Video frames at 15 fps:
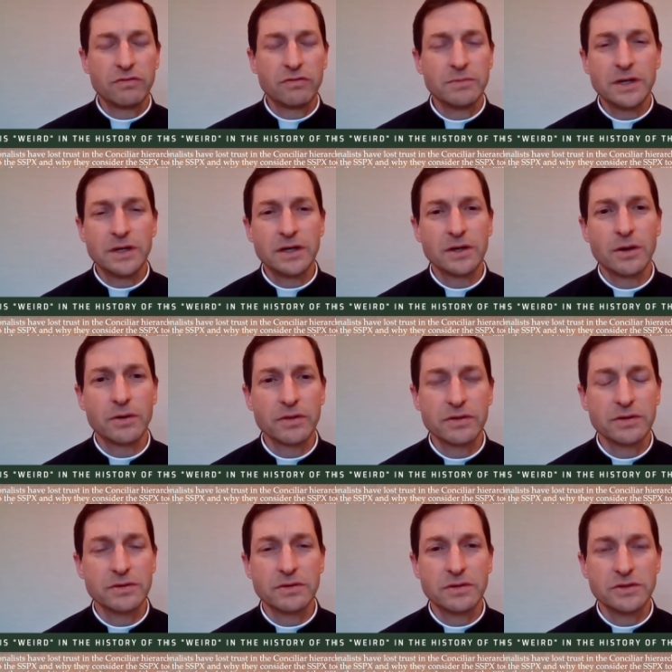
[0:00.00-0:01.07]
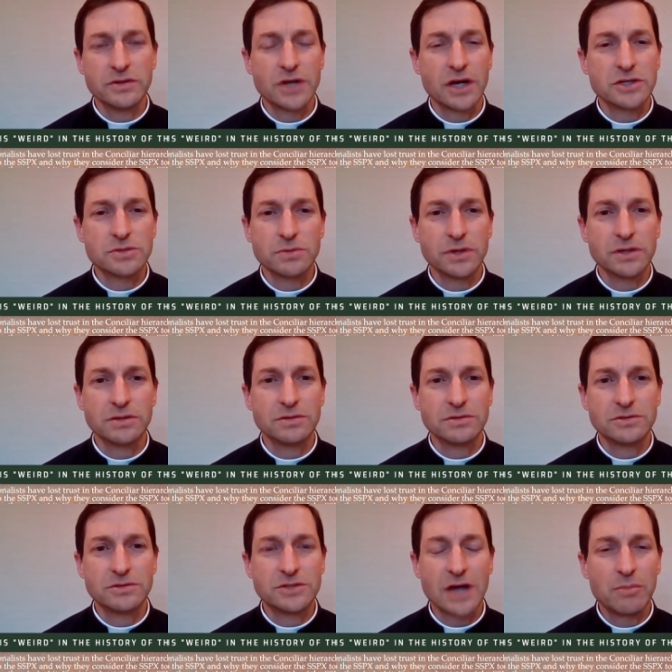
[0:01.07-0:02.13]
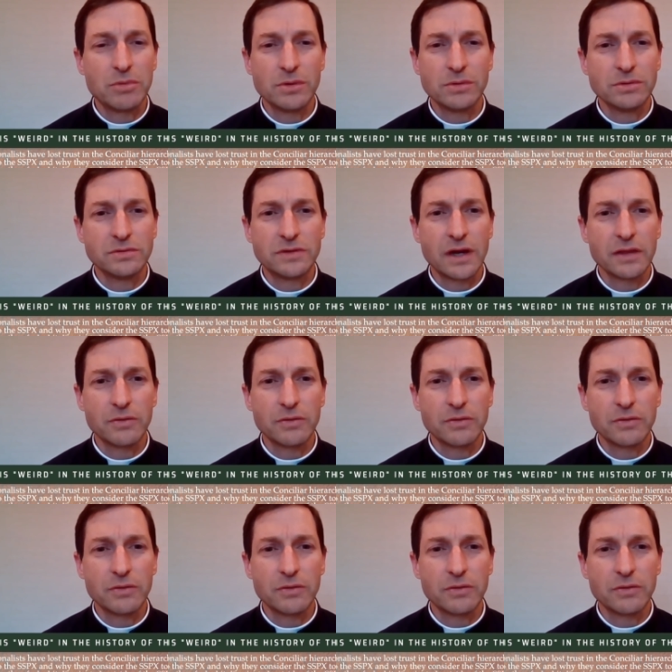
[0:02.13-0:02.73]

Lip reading: for me to go to the Jesuit chapel down